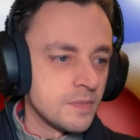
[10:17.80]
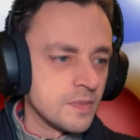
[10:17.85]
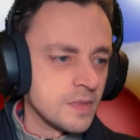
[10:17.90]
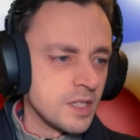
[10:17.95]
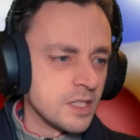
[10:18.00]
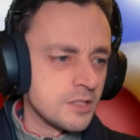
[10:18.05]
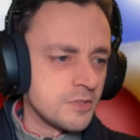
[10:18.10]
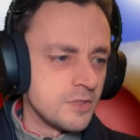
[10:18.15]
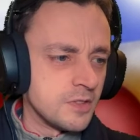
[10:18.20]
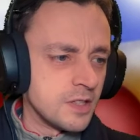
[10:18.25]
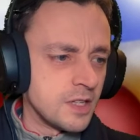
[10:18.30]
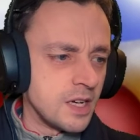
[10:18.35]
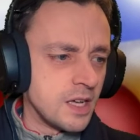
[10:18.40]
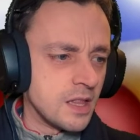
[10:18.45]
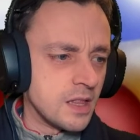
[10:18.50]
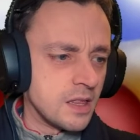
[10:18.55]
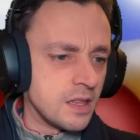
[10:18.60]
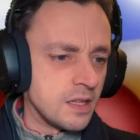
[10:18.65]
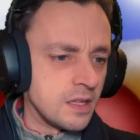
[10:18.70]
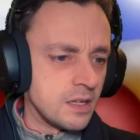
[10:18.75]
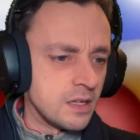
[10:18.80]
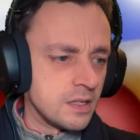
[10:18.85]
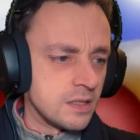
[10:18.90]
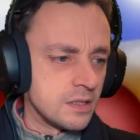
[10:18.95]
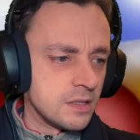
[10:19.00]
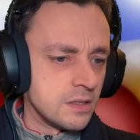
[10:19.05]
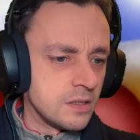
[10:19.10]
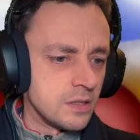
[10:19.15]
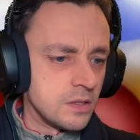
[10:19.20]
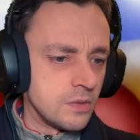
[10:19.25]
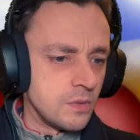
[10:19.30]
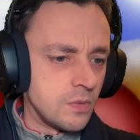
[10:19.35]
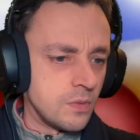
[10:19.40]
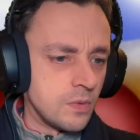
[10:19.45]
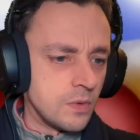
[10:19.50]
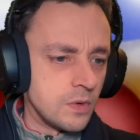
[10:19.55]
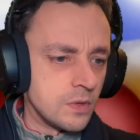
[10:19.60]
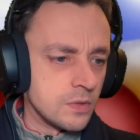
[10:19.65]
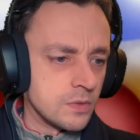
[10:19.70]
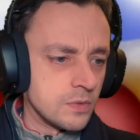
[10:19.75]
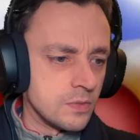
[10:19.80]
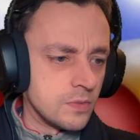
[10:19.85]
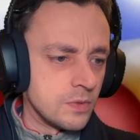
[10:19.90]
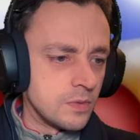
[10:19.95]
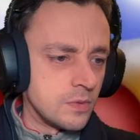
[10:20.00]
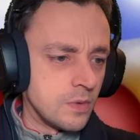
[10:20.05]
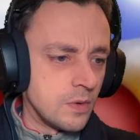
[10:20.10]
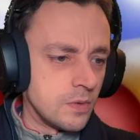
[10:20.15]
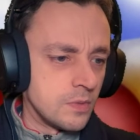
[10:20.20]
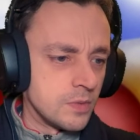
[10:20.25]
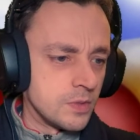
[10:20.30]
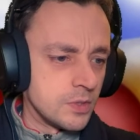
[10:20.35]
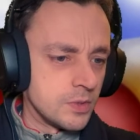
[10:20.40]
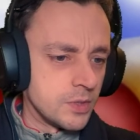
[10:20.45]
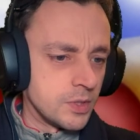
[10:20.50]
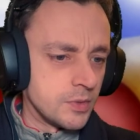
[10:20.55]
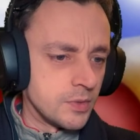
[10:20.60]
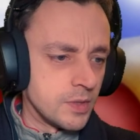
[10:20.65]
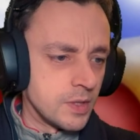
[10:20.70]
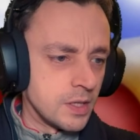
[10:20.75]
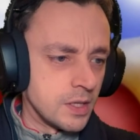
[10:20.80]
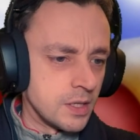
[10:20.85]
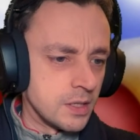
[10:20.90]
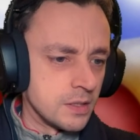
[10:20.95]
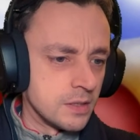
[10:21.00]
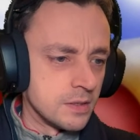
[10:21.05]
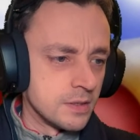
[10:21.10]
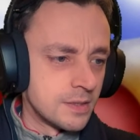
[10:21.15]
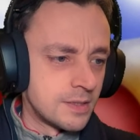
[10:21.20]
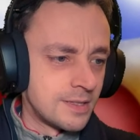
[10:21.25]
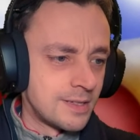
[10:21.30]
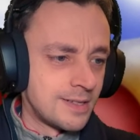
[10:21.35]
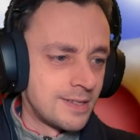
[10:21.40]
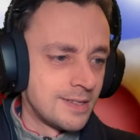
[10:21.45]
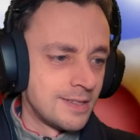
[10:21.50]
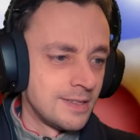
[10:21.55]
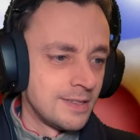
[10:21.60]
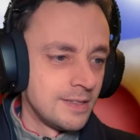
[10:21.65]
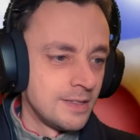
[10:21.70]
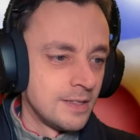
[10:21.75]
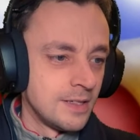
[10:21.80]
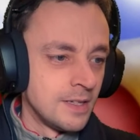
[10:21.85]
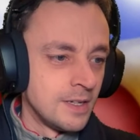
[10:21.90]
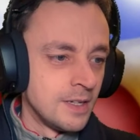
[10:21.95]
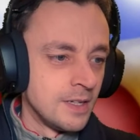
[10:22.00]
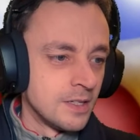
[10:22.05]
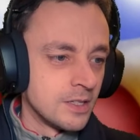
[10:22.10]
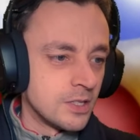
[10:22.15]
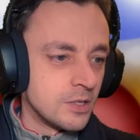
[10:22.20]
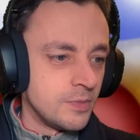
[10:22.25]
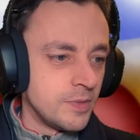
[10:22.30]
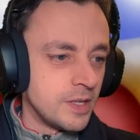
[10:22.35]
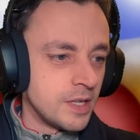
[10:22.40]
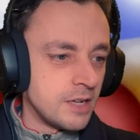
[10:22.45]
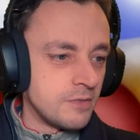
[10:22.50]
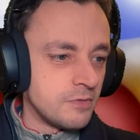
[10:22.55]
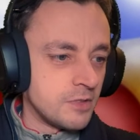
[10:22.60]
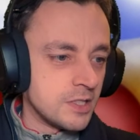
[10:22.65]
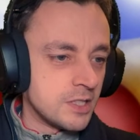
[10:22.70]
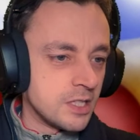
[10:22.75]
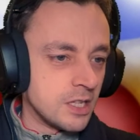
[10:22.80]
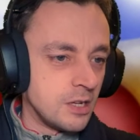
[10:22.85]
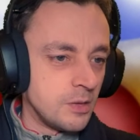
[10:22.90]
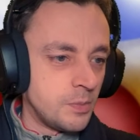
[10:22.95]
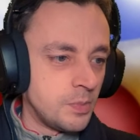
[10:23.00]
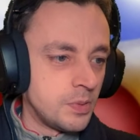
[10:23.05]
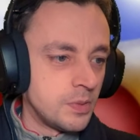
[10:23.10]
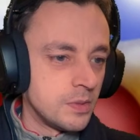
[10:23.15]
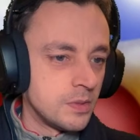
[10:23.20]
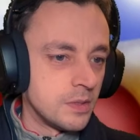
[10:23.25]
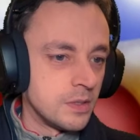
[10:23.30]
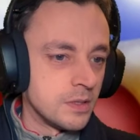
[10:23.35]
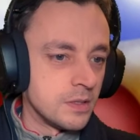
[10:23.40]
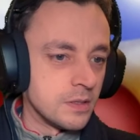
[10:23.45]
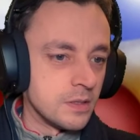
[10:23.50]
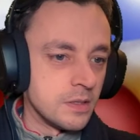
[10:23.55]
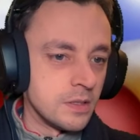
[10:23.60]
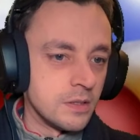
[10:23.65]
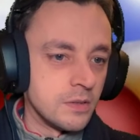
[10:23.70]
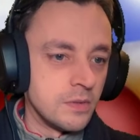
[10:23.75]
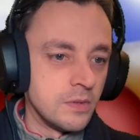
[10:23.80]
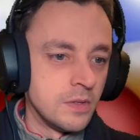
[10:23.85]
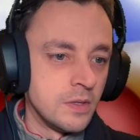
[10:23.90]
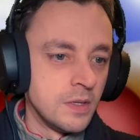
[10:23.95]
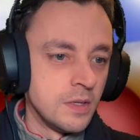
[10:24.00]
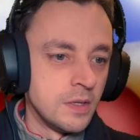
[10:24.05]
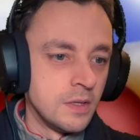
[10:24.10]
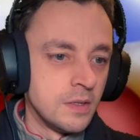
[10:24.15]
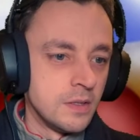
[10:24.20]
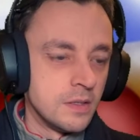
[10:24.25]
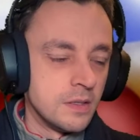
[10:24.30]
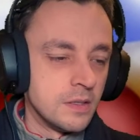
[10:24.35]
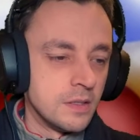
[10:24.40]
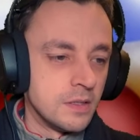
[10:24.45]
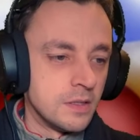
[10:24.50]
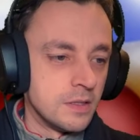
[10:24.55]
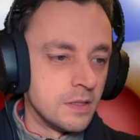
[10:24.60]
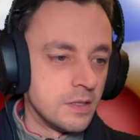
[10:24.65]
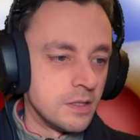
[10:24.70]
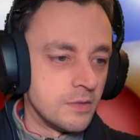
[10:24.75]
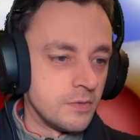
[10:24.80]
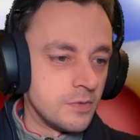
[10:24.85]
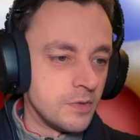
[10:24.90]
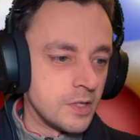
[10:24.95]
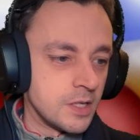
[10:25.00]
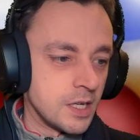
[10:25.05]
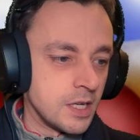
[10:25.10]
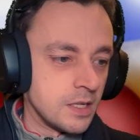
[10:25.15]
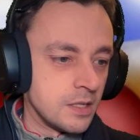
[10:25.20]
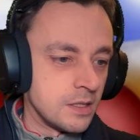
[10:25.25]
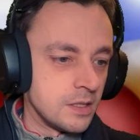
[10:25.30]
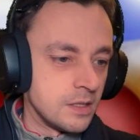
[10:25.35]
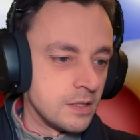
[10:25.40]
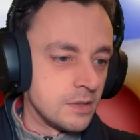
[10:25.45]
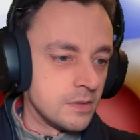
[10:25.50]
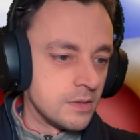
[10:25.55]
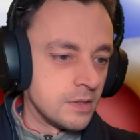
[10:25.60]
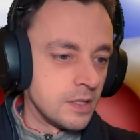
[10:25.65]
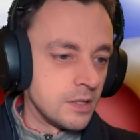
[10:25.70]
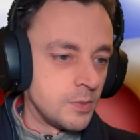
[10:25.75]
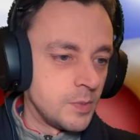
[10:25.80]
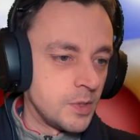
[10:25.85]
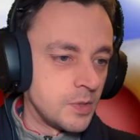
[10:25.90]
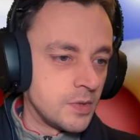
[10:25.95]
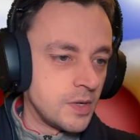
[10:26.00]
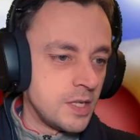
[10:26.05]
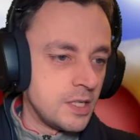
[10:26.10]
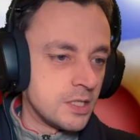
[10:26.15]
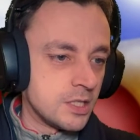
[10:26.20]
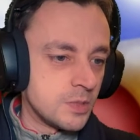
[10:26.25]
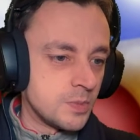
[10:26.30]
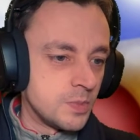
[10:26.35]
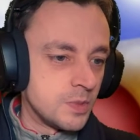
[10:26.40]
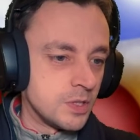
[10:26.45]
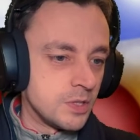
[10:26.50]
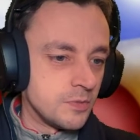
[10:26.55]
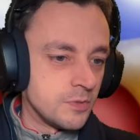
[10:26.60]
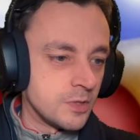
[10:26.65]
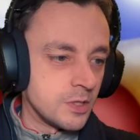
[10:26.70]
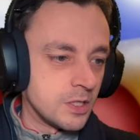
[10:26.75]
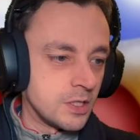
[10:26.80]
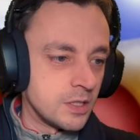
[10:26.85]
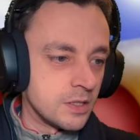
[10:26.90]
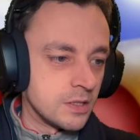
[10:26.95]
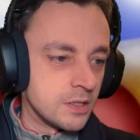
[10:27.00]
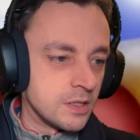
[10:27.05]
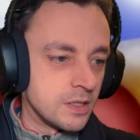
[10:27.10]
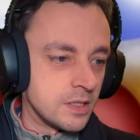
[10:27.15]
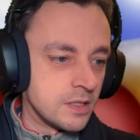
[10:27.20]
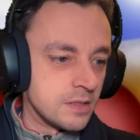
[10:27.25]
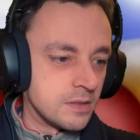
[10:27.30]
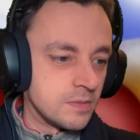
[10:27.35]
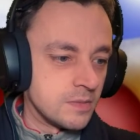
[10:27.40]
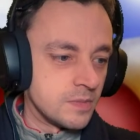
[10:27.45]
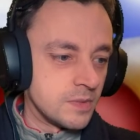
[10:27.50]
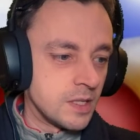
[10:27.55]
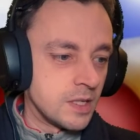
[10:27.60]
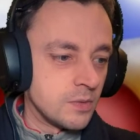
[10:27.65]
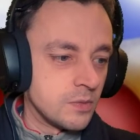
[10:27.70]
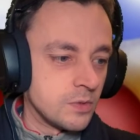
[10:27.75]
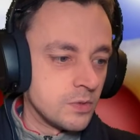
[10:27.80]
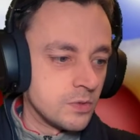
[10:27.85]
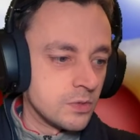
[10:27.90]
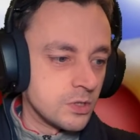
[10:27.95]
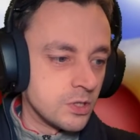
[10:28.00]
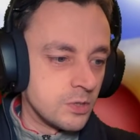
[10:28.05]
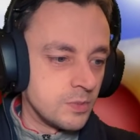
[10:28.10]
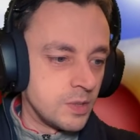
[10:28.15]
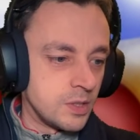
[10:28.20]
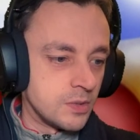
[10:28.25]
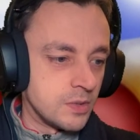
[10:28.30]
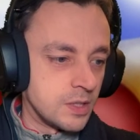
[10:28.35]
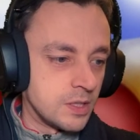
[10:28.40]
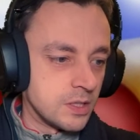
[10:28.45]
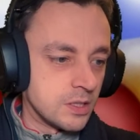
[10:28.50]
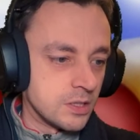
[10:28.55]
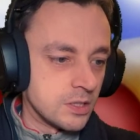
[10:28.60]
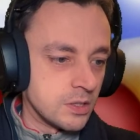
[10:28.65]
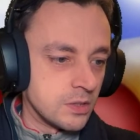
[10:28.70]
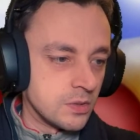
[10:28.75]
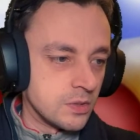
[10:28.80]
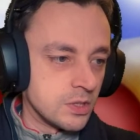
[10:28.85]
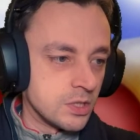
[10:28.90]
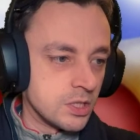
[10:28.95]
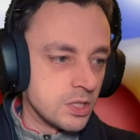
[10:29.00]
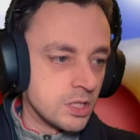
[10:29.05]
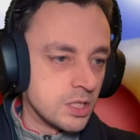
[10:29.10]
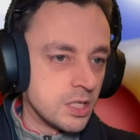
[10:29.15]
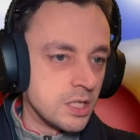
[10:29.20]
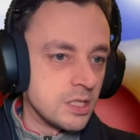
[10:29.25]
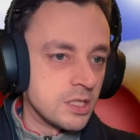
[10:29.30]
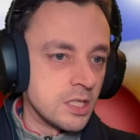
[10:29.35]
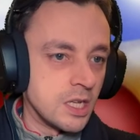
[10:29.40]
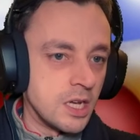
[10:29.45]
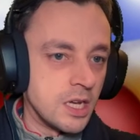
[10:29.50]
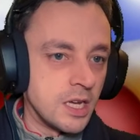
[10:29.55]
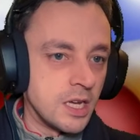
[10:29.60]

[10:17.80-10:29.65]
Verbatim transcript: As for that thing, I don't know what we're doing with that. Can we level it up? I don't know. If we can, then that would be great. But if we can't, then that would also be great, as long as it stays there.